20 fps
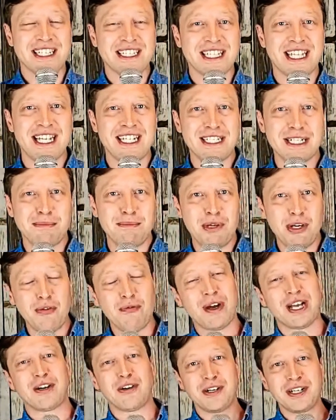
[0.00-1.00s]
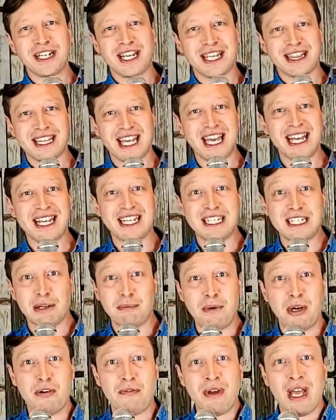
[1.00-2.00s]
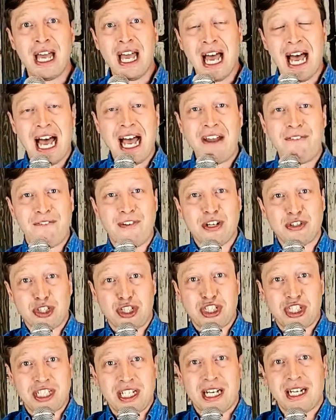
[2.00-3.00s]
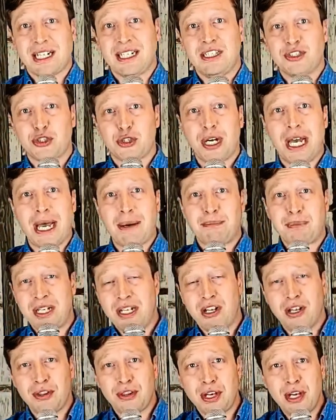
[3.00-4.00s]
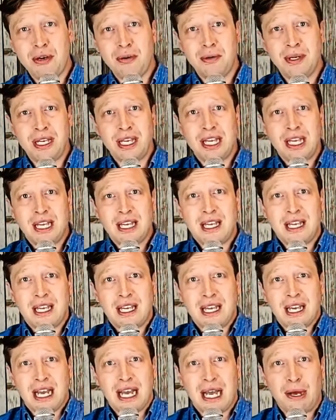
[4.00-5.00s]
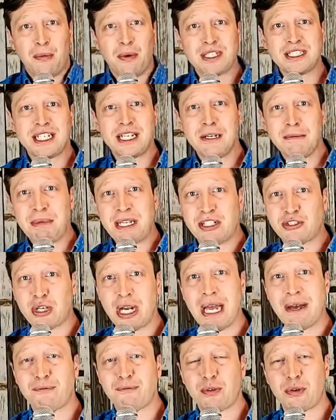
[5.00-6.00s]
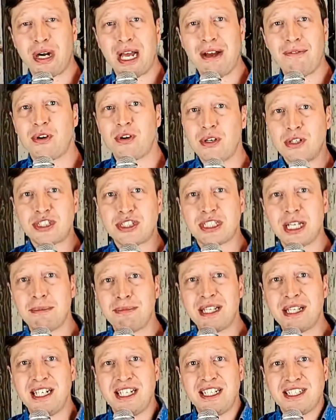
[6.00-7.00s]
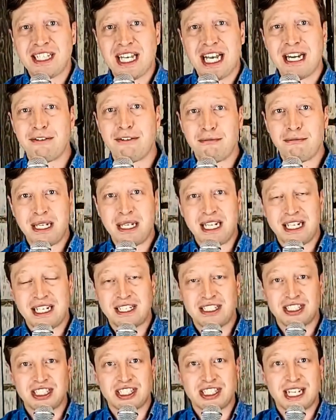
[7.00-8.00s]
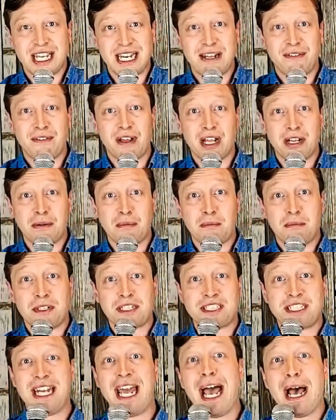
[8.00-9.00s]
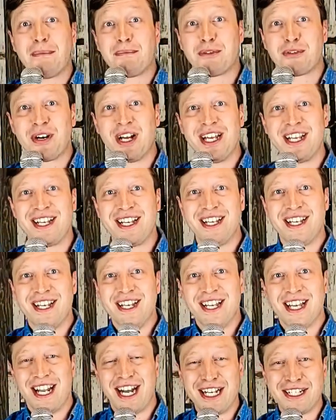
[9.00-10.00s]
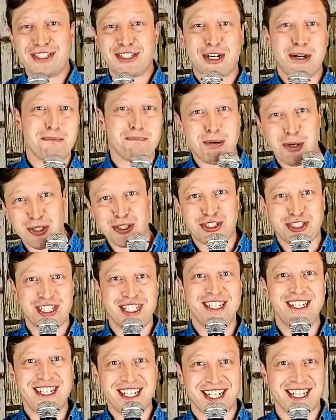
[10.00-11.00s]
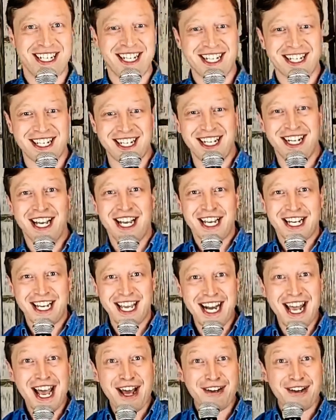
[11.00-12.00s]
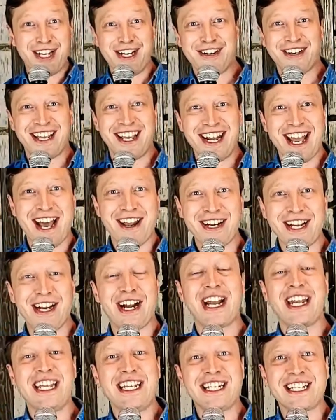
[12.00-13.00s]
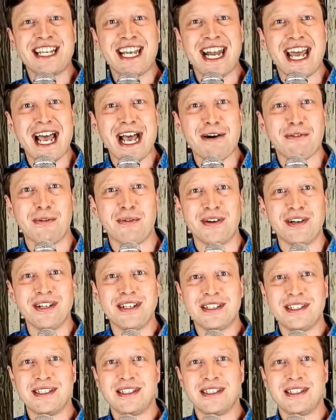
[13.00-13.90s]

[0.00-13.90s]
this kid to move. I couldn't get that kid to move. I felt stuck and trapped. And although I wasn't going to be trapped forever, something inside of me just kind of snapped, right? And I started pushing and kicking. Get out of here, get out of here. I need to get out.